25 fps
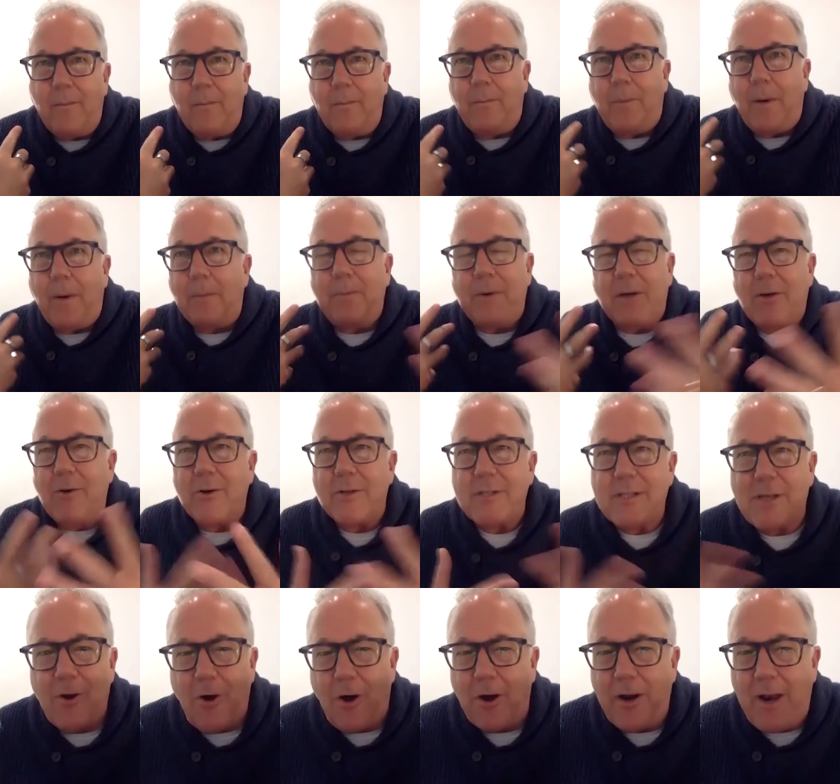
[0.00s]
But
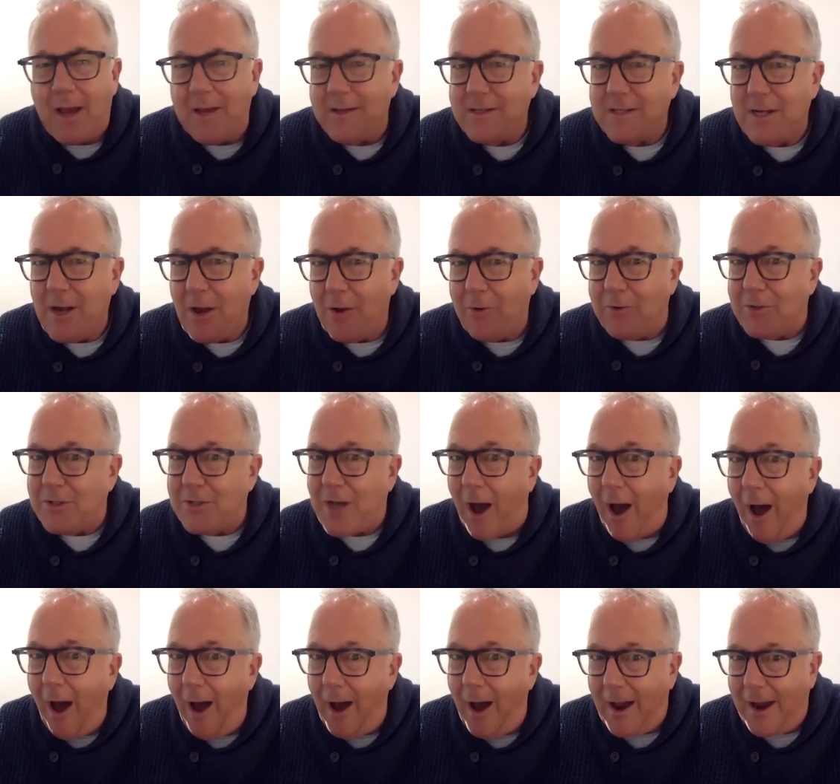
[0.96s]
because God has no
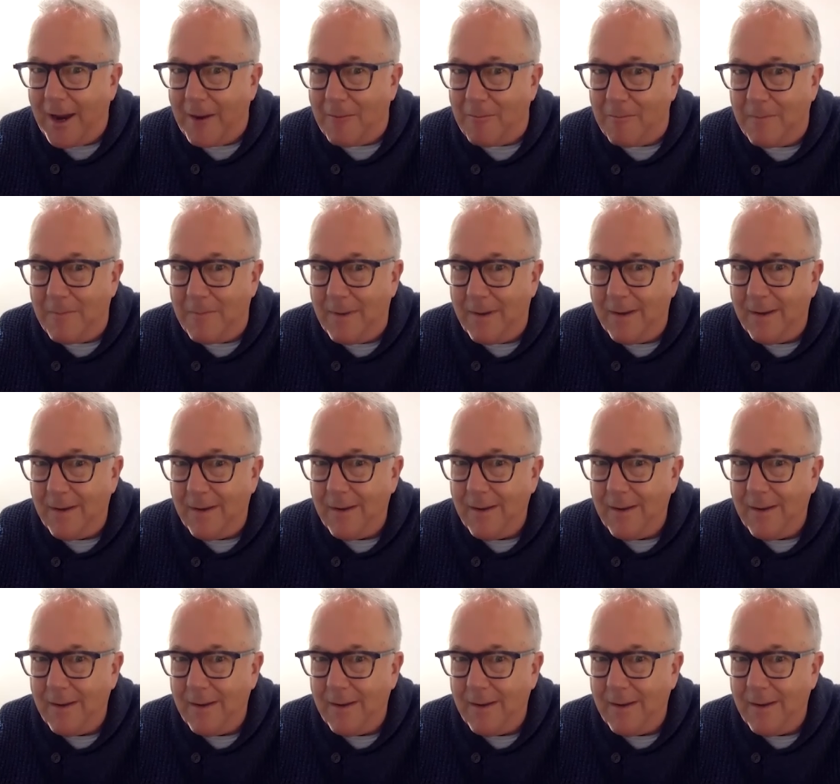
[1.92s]
time,